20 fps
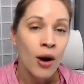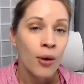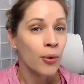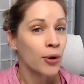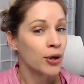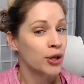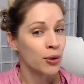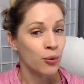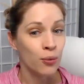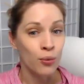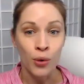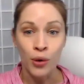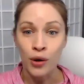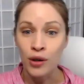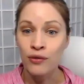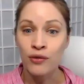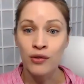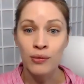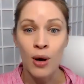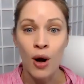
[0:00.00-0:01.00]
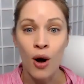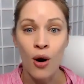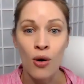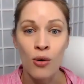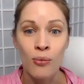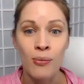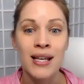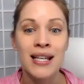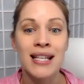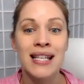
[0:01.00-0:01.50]
where you work from
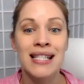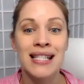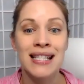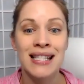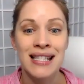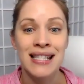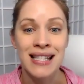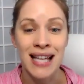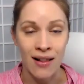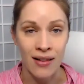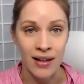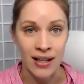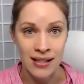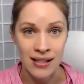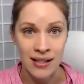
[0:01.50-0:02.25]
home selling